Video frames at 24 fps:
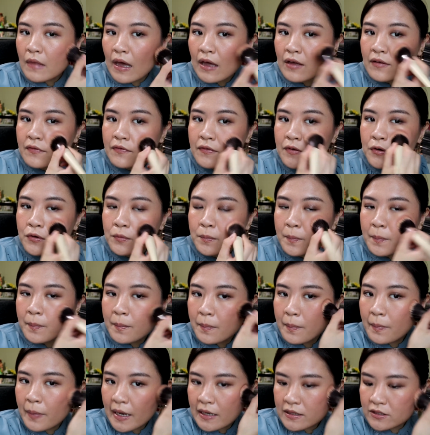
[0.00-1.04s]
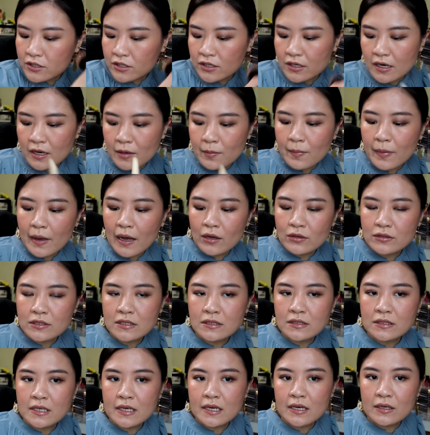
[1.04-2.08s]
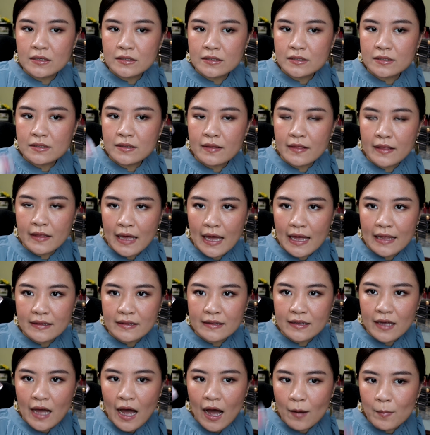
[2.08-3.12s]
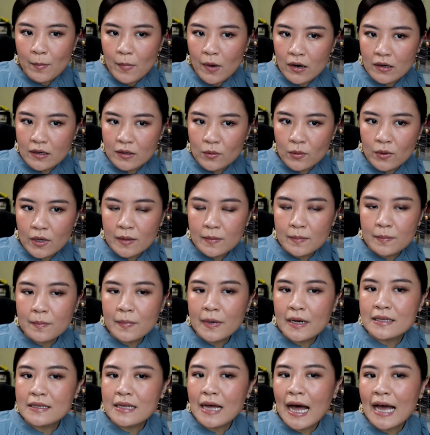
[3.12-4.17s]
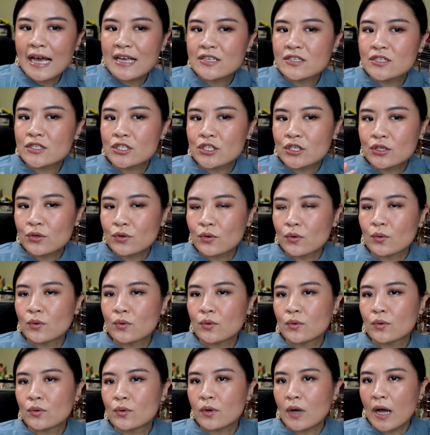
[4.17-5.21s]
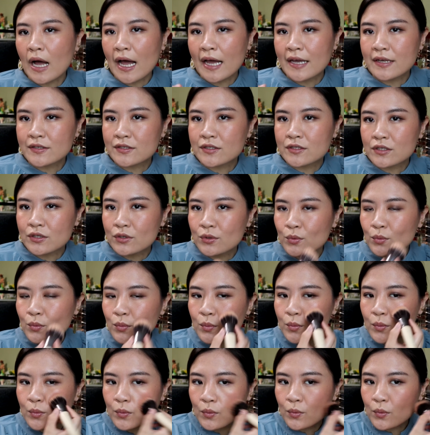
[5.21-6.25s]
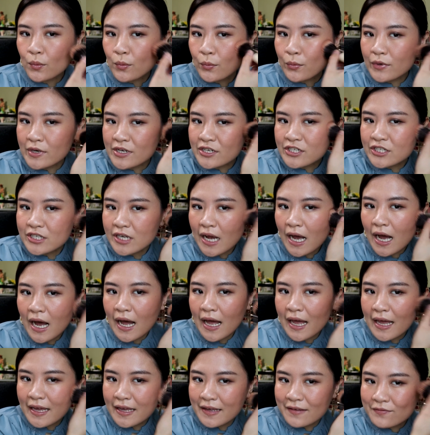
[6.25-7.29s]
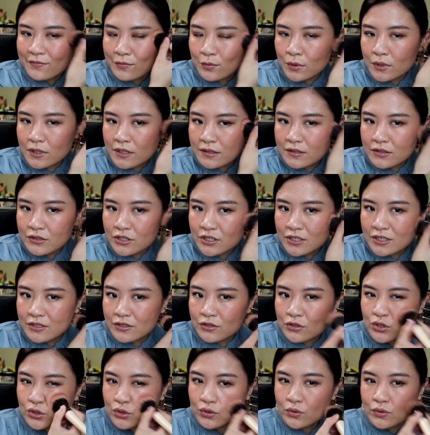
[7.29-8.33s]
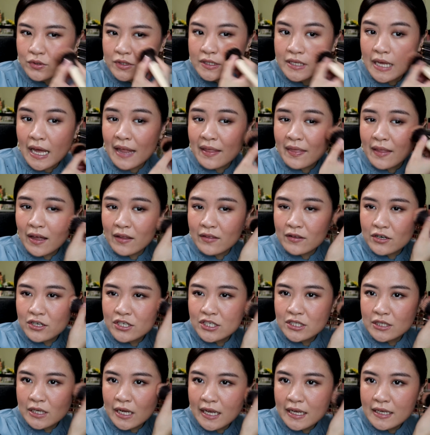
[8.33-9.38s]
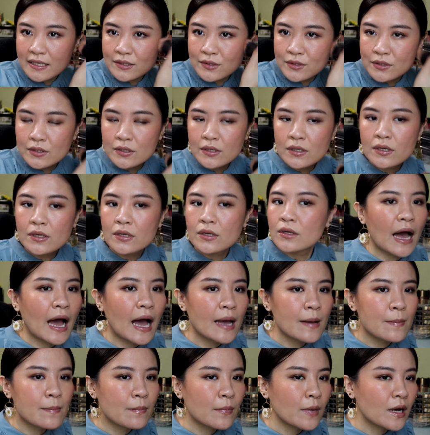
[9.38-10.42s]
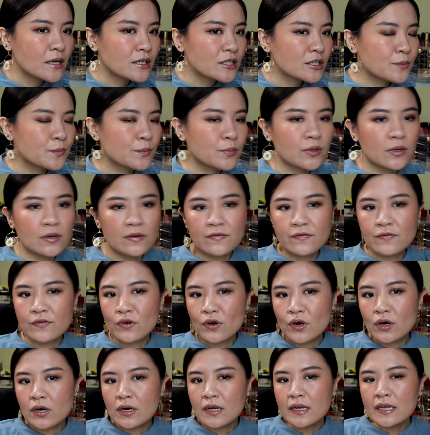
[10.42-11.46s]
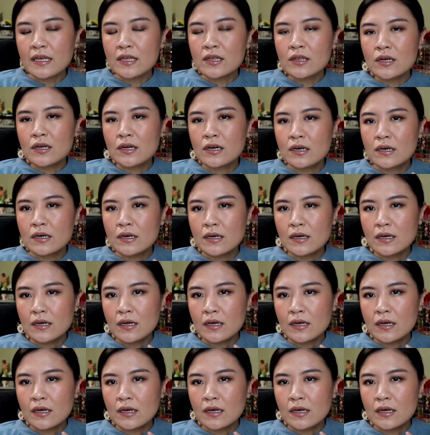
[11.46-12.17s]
feel better about this than the Armani one. But I still wish I would just choose another shade. I much prefer either